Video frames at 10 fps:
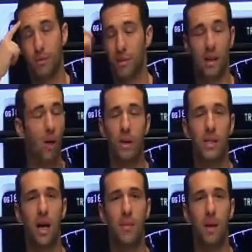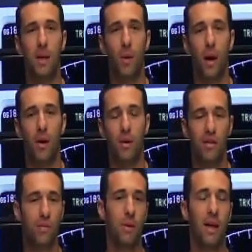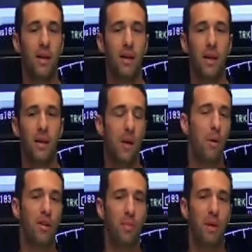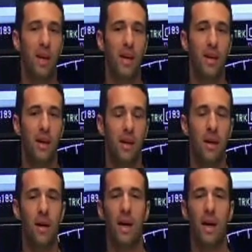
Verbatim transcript: The only time they go out is for landing. They must be landing.